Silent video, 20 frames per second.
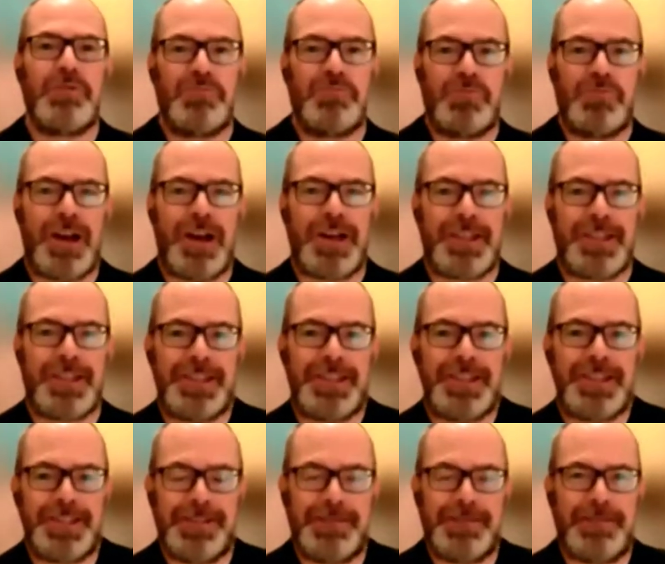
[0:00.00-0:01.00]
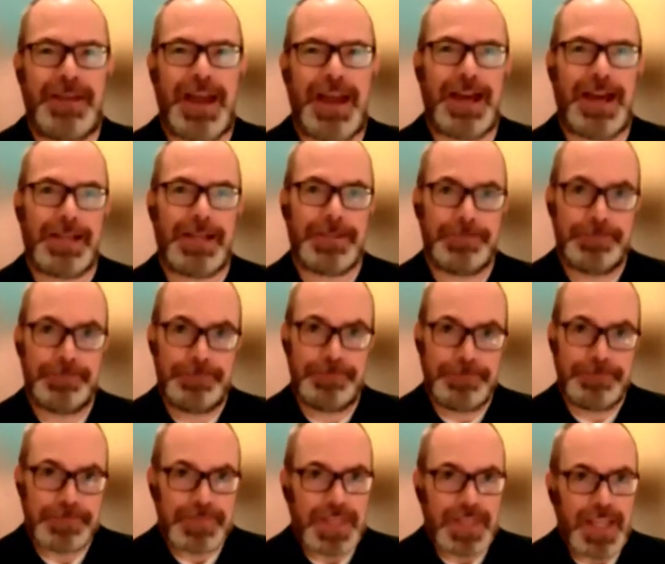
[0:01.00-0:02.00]
rather than
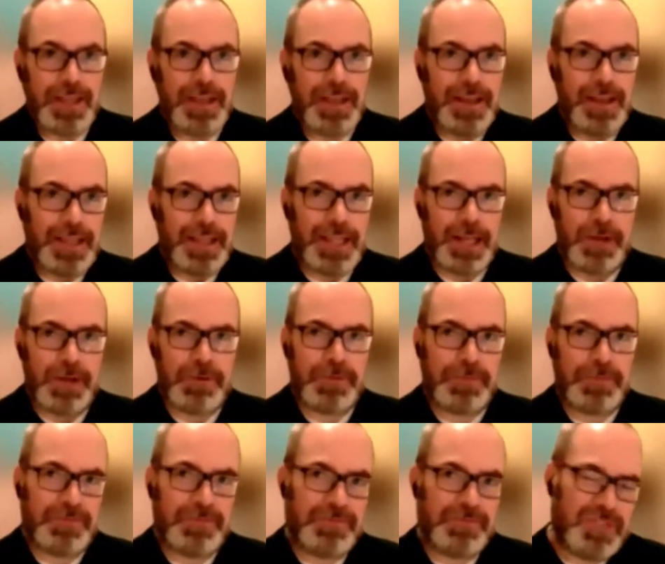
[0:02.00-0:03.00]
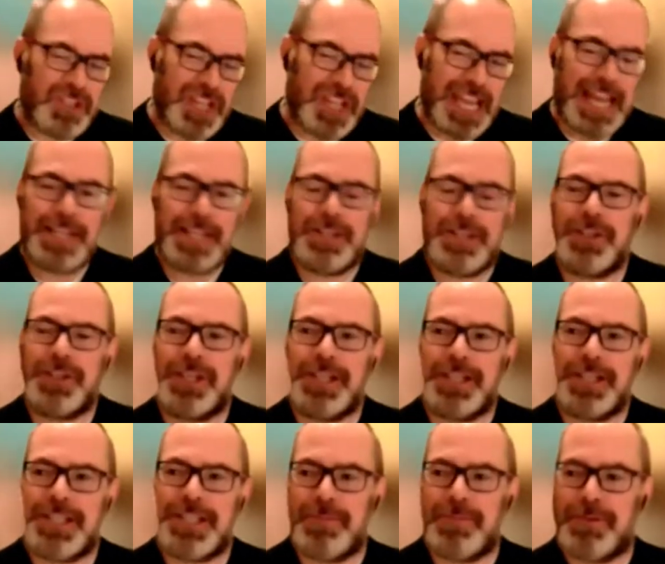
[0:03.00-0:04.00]
you know, challenging
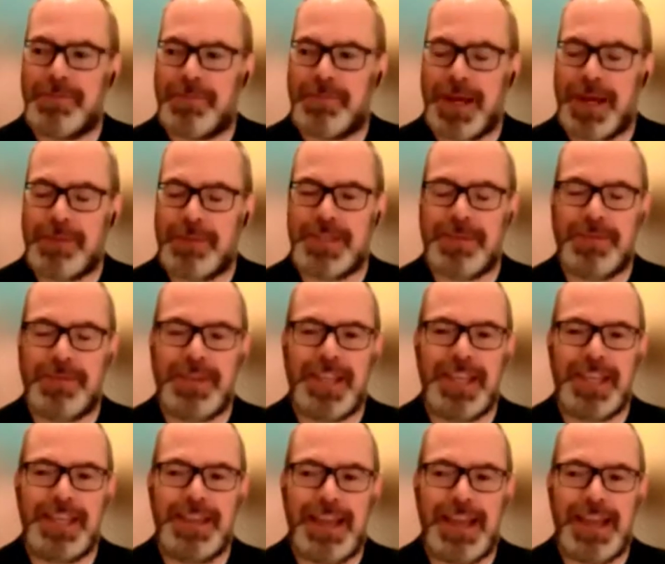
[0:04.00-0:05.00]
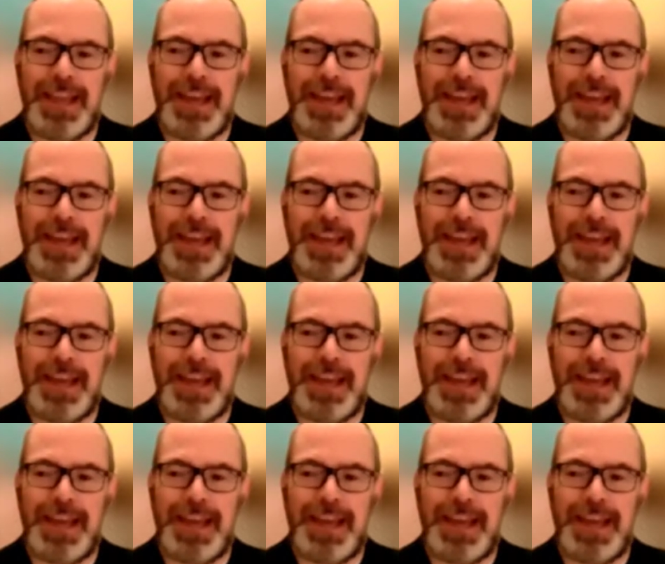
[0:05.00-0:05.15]
perhaps some of the